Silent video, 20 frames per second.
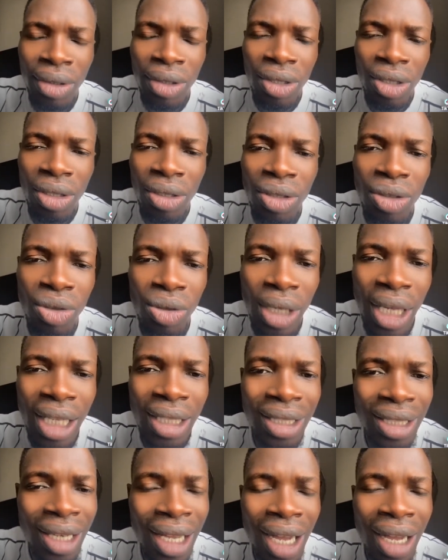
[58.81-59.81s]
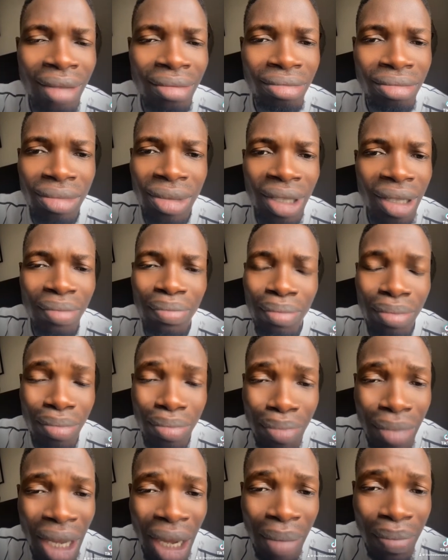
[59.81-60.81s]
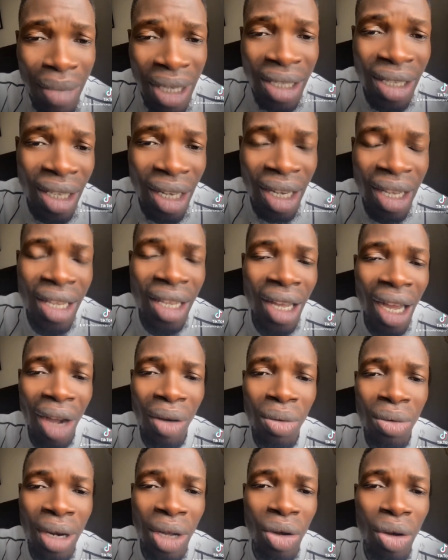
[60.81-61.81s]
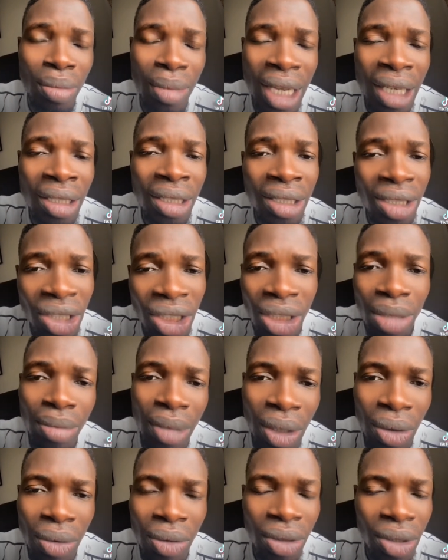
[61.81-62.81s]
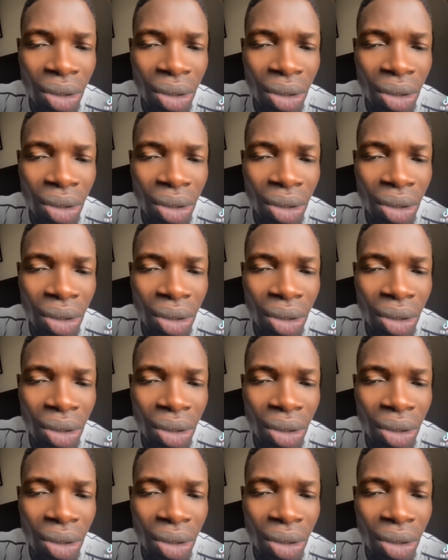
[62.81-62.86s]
You need to get either basically I will recommend Gmail.